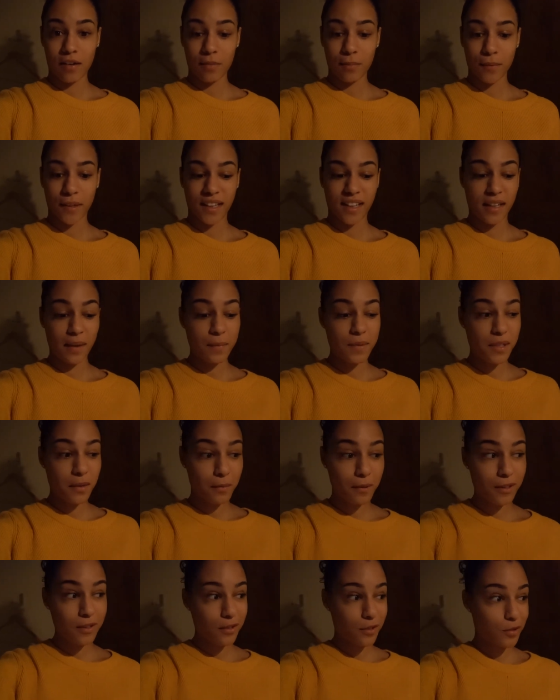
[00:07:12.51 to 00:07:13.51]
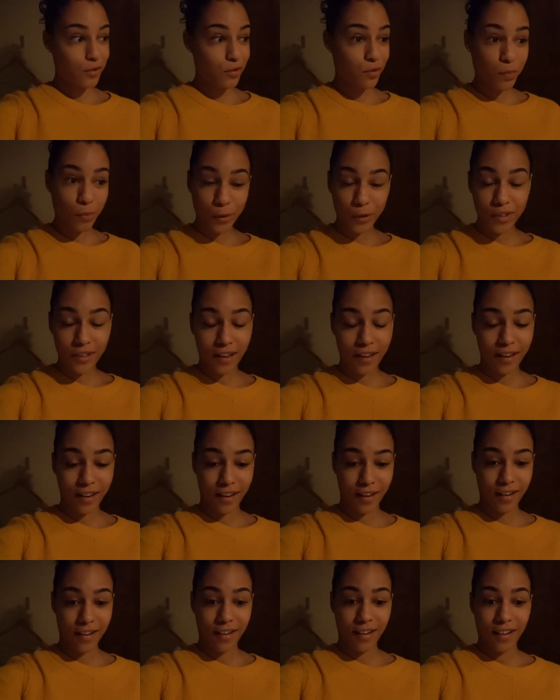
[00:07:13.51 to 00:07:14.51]
My hips have been super
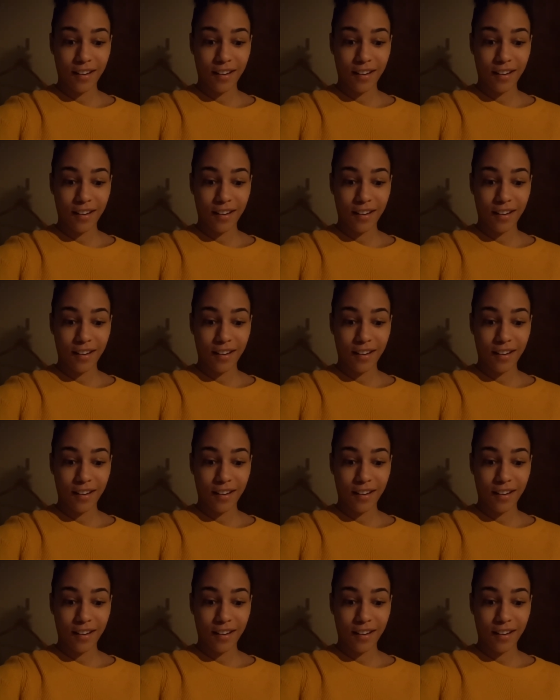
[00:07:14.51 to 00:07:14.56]
tight,